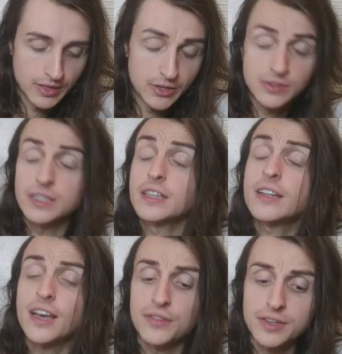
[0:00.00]
You know, it's a
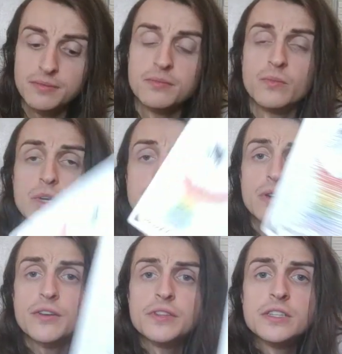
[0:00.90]
little heavy. We
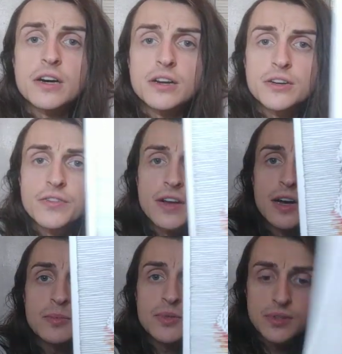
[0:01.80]
do have the Daughter of
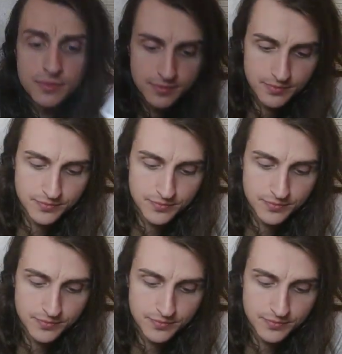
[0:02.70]
Cups,